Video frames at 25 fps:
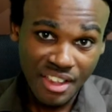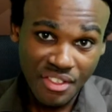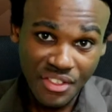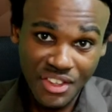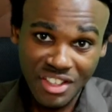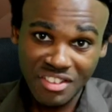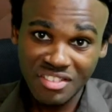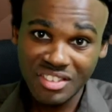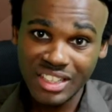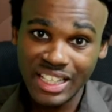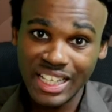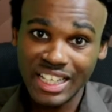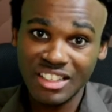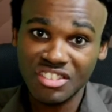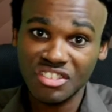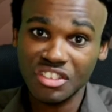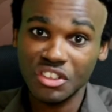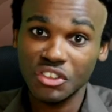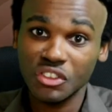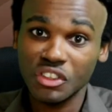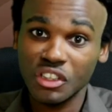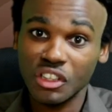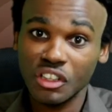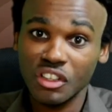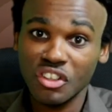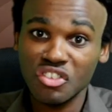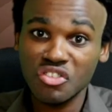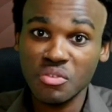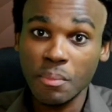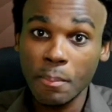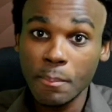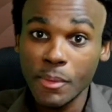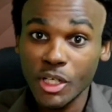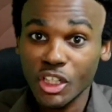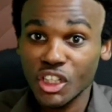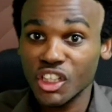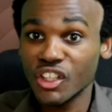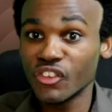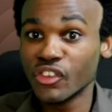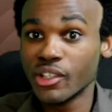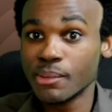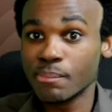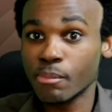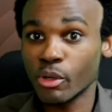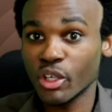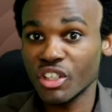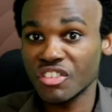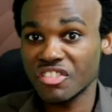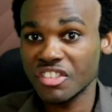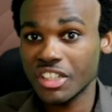This gas could cause mercury
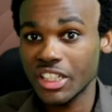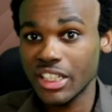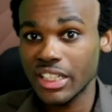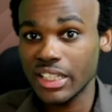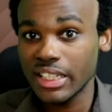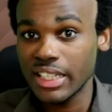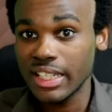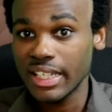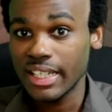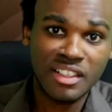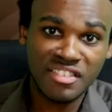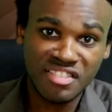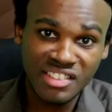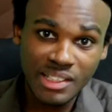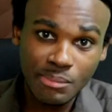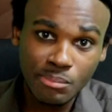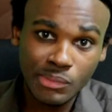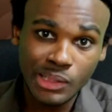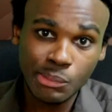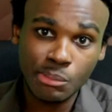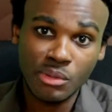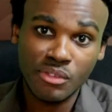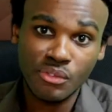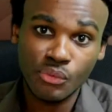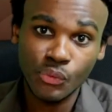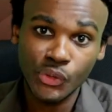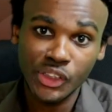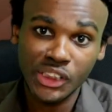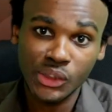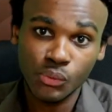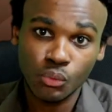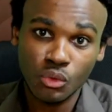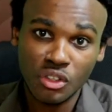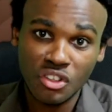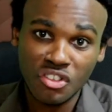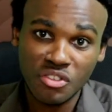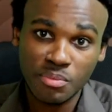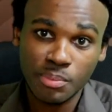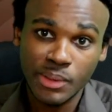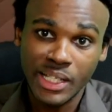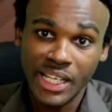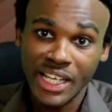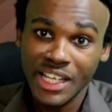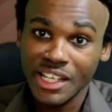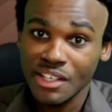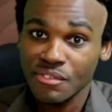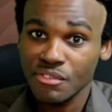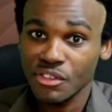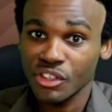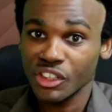poisoning, a symptom of which was
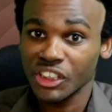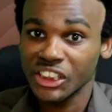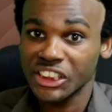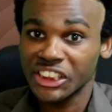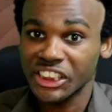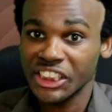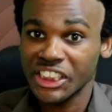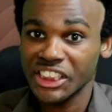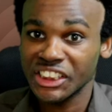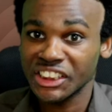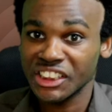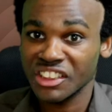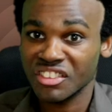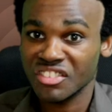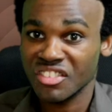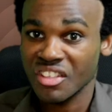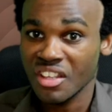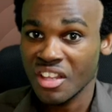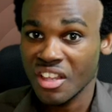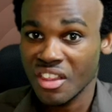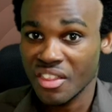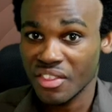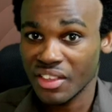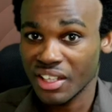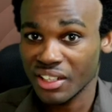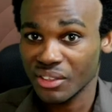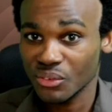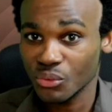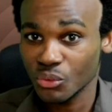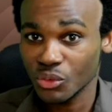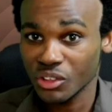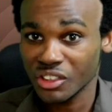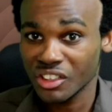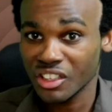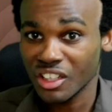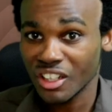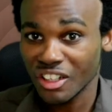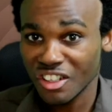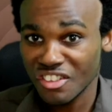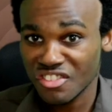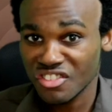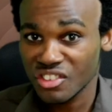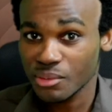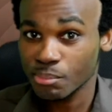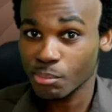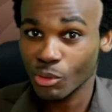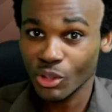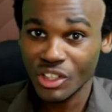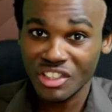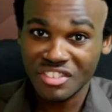behavioral changes that would cause
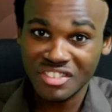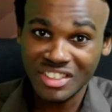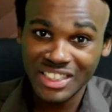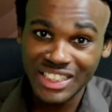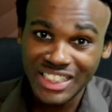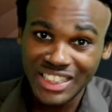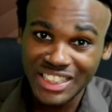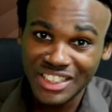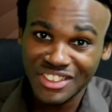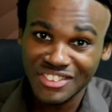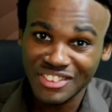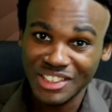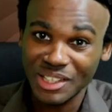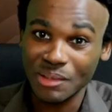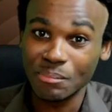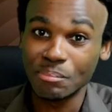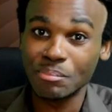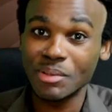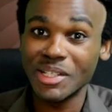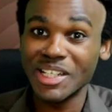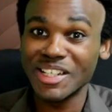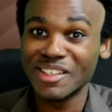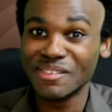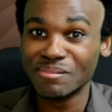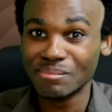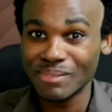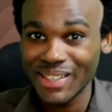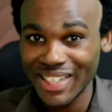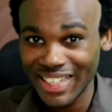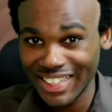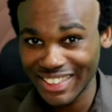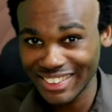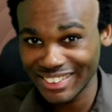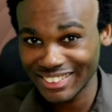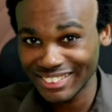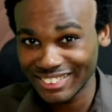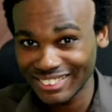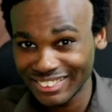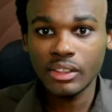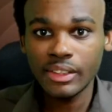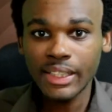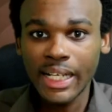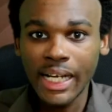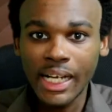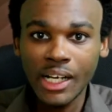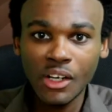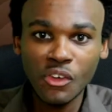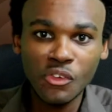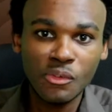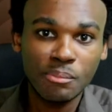the poisonee to appear mad.
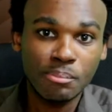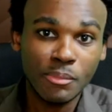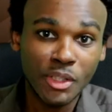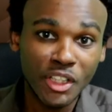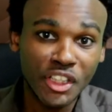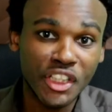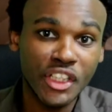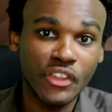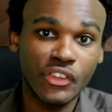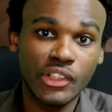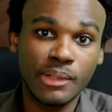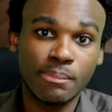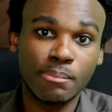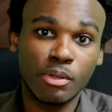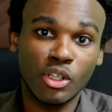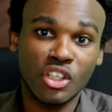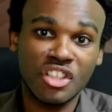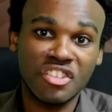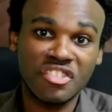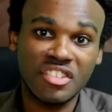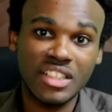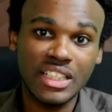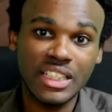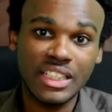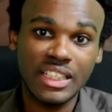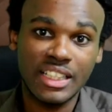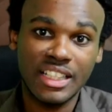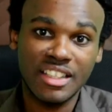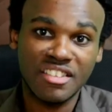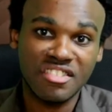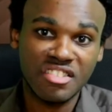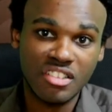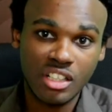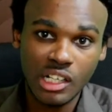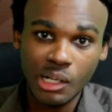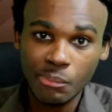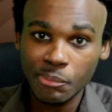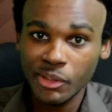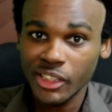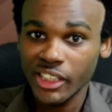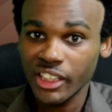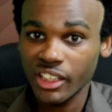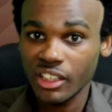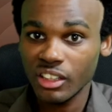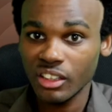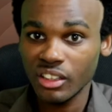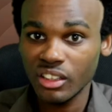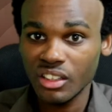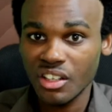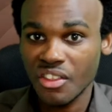Now, mercury poisoning is commonly
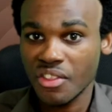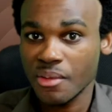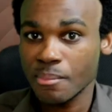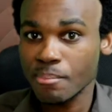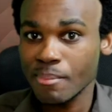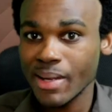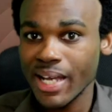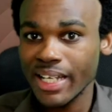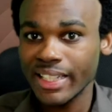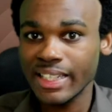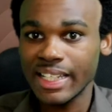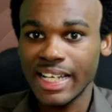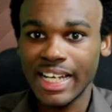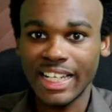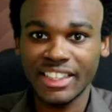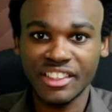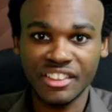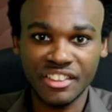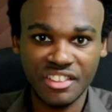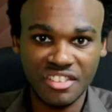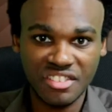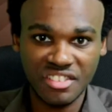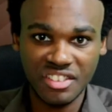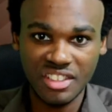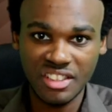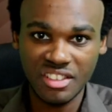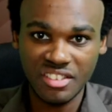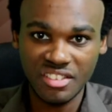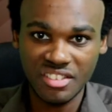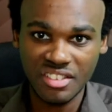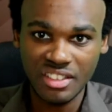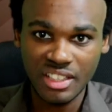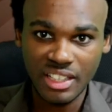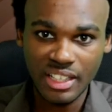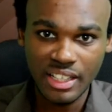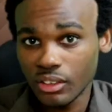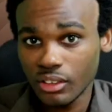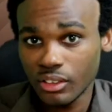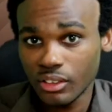called the Mad Hatter disease.